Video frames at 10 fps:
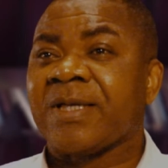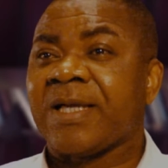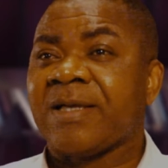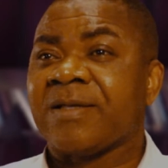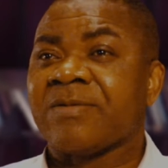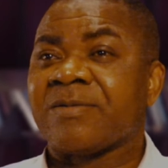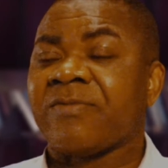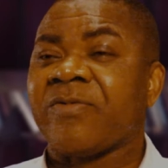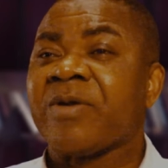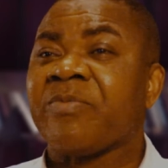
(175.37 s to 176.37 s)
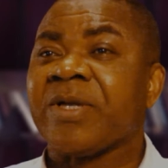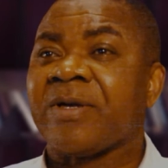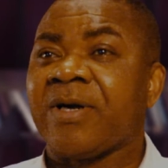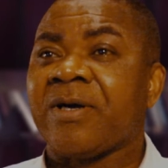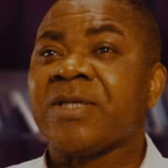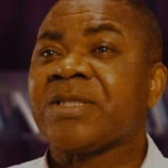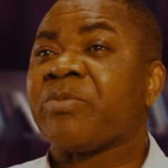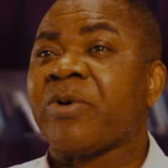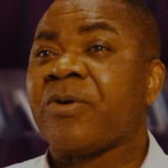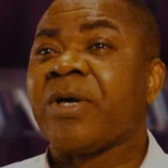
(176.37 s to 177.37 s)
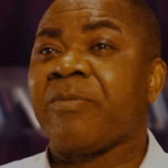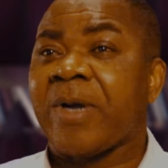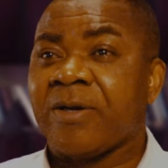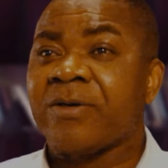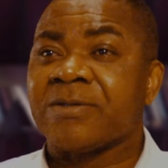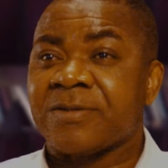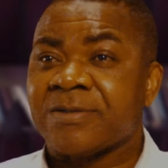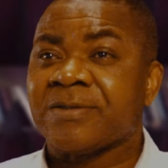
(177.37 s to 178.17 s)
uh, a very big entrepreneur of my own